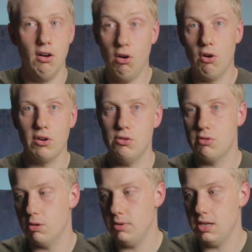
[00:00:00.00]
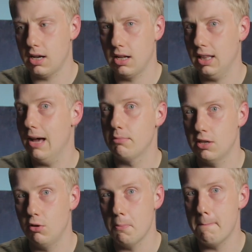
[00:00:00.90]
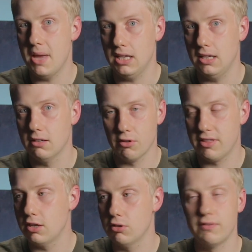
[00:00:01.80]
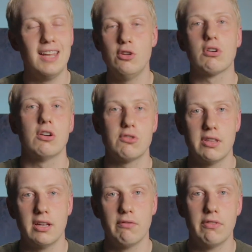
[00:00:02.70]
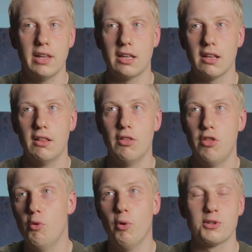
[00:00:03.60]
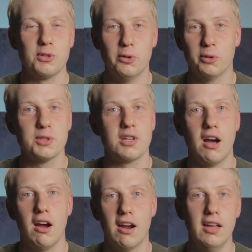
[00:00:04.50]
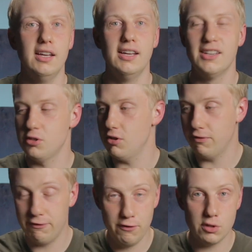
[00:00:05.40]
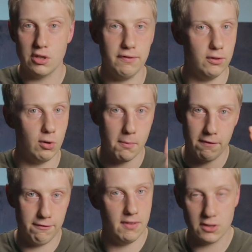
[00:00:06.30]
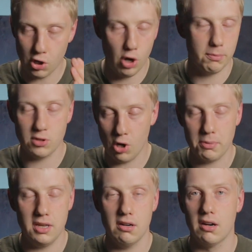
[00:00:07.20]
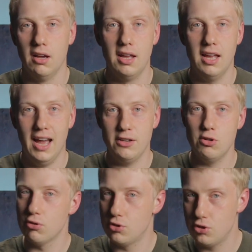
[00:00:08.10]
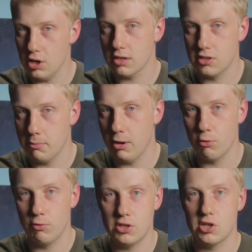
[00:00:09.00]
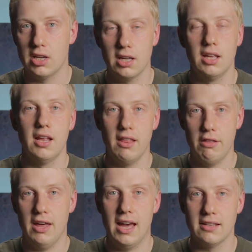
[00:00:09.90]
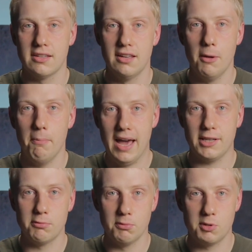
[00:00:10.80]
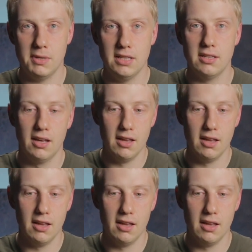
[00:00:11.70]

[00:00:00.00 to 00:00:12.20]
Or you can be a clapped out Mini, or think of, in your country, think of like the worst, oldest car. So you're foot to the floor, top gear, and you're just about reaching that maximum speed